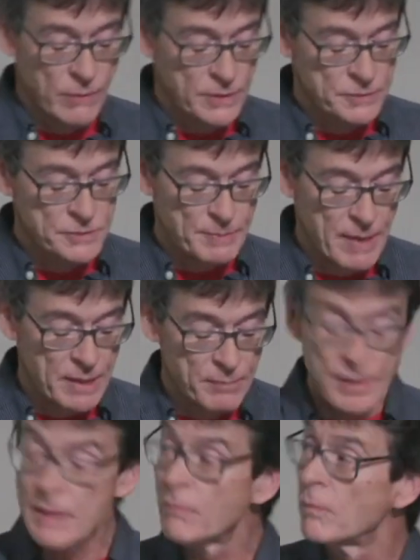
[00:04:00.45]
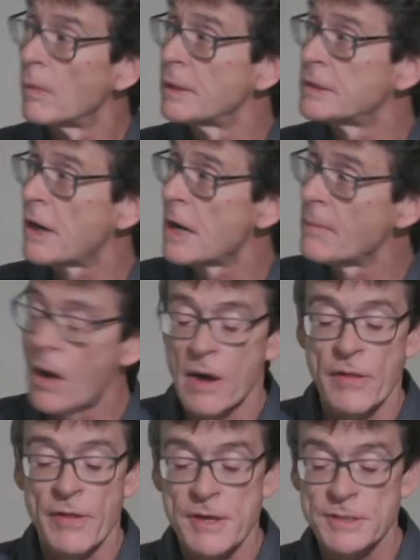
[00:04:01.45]
I want to spend a bit of time
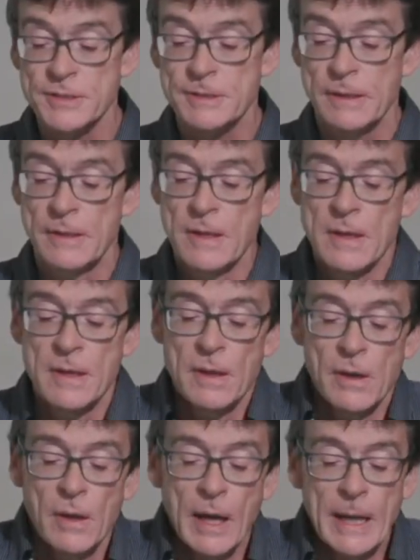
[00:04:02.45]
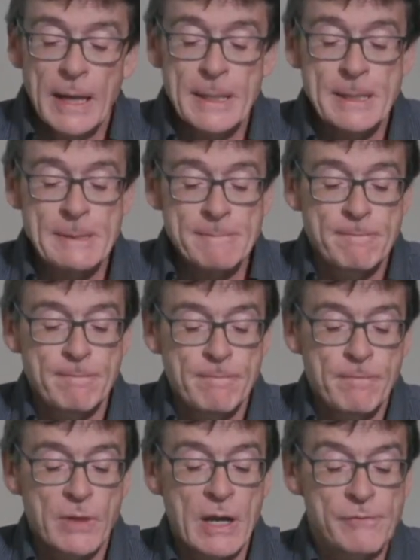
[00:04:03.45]
on this.
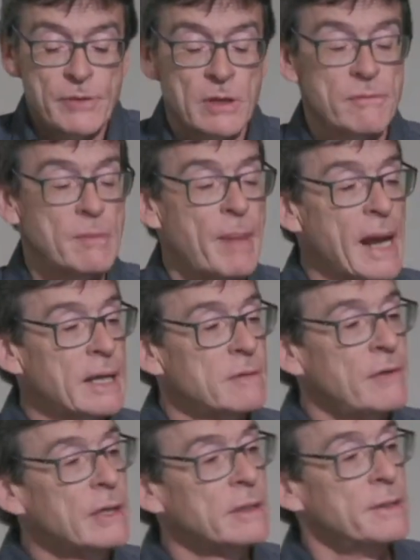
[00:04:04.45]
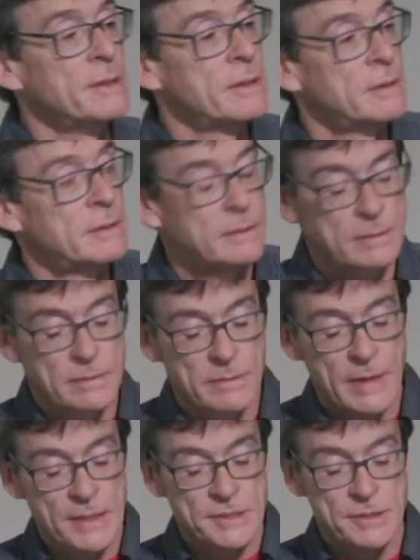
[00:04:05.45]
The governor of the Bank of England,
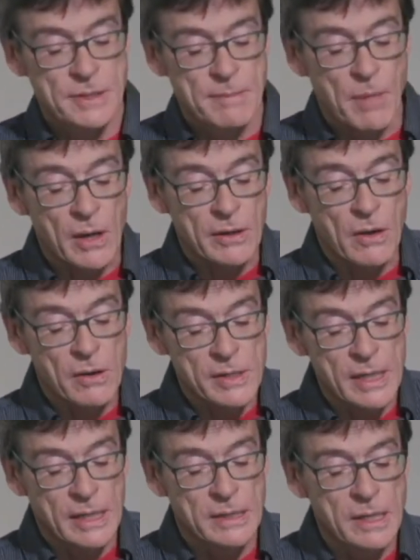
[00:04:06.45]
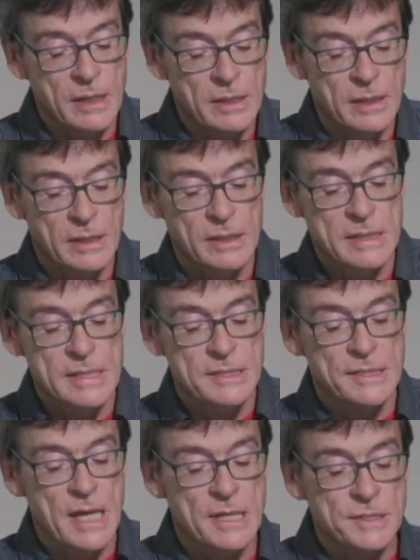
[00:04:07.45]
that's Mark Carney, a Canadian, he
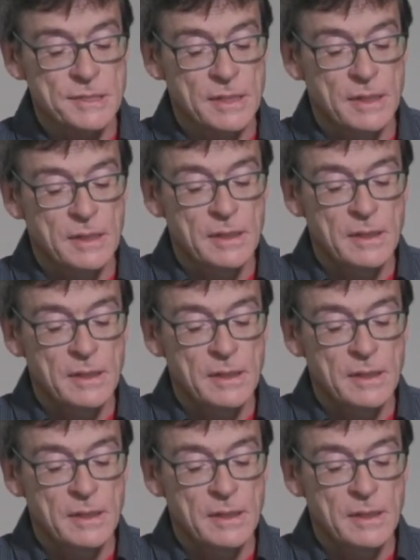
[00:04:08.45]
says